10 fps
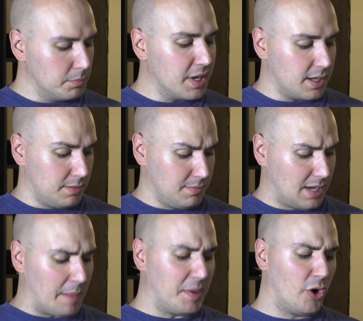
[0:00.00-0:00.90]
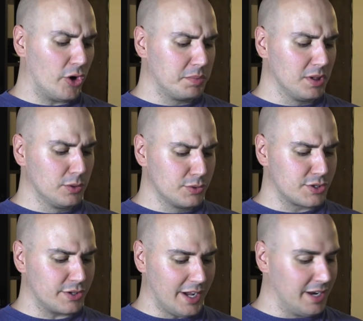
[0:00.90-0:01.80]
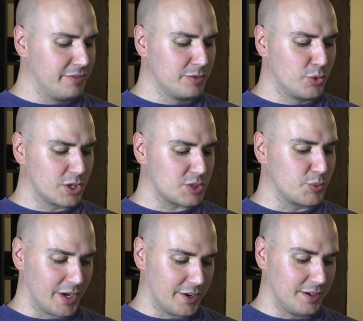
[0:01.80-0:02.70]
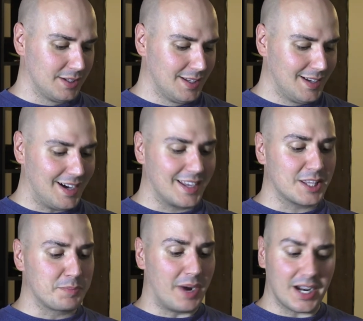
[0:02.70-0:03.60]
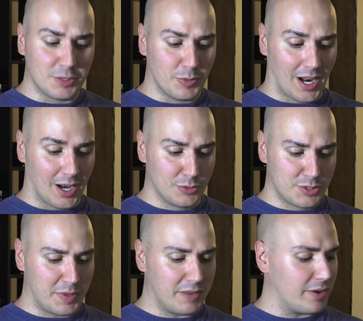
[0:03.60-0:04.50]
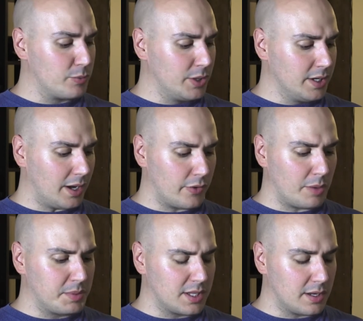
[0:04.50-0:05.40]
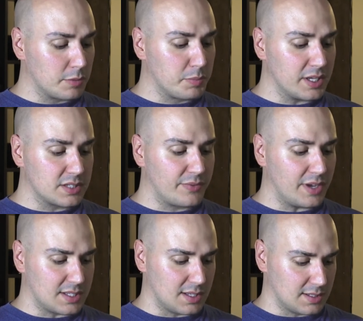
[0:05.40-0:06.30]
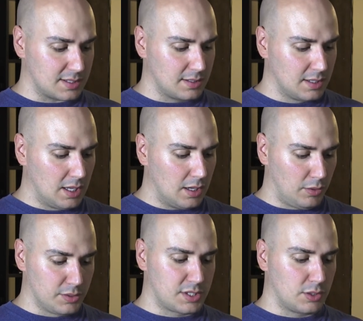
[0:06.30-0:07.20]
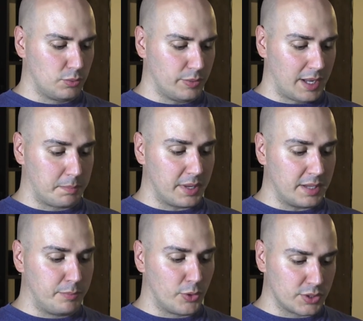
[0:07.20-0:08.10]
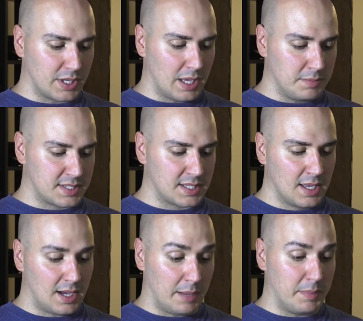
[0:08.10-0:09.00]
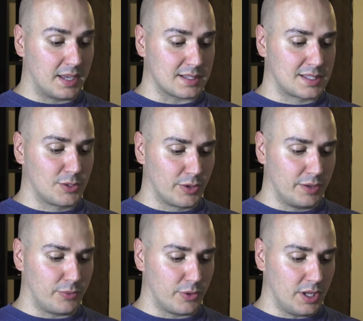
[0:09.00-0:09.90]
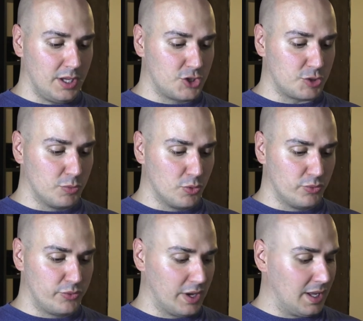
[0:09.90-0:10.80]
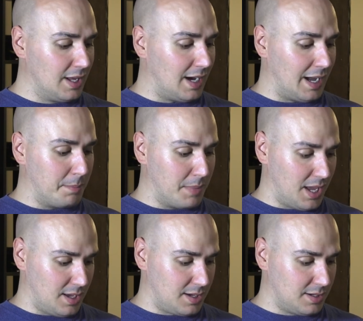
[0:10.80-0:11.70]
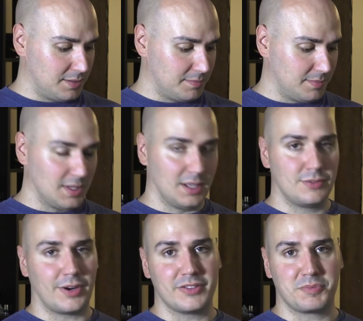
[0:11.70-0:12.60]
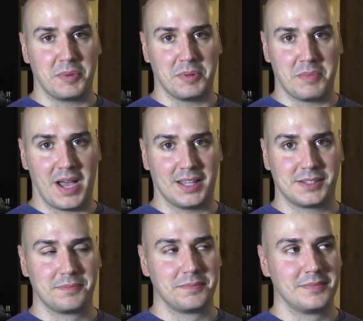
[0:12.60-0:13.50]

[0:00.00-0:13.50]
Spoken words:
Me. I'm a horrible loser and even worse winner. I get mardy when I lose, but if I win, I rub it in other players' faces. Also, when I play board games, I make a story for each move I make. It drives people mad.